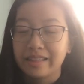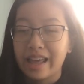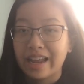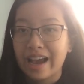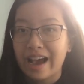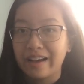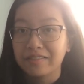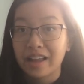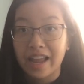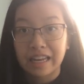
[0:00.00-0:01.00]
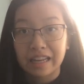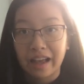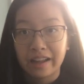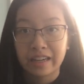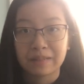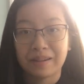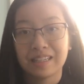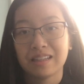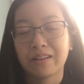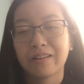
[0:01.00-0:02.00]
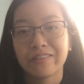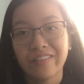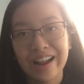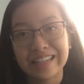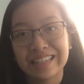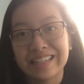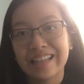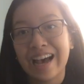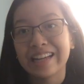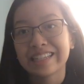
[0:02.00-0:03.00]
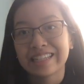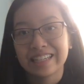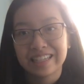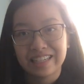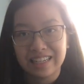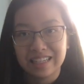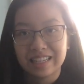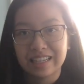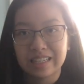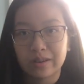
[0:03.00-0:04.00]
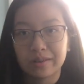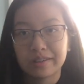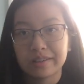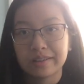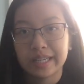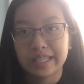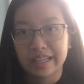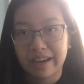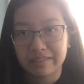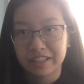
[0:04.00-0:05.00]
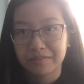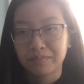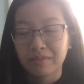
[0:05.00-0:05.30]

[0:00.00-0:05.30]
they have an unexpected little friend that sees this whole encounter.